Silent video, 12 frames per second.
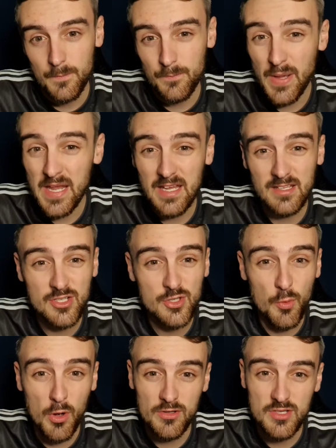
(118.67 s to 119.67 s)
Beating
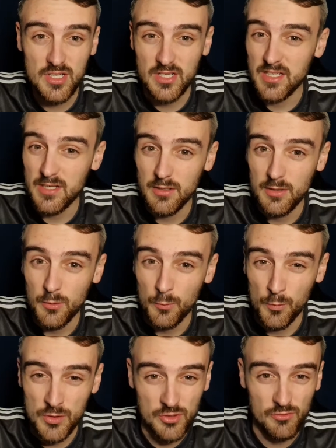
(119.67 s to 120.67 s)
Swansea
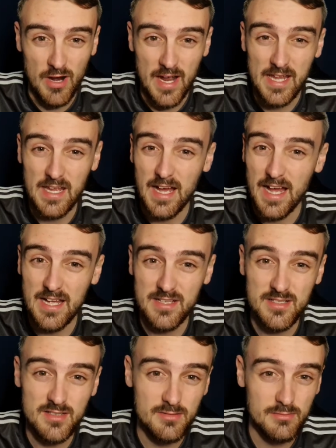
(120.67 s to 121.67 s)
was great,
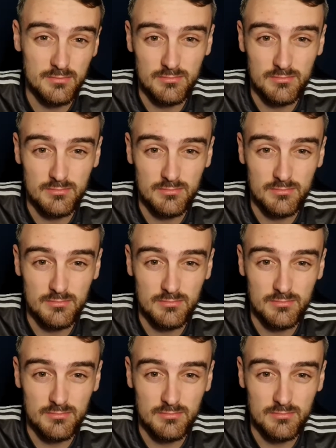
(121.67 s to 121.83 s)
as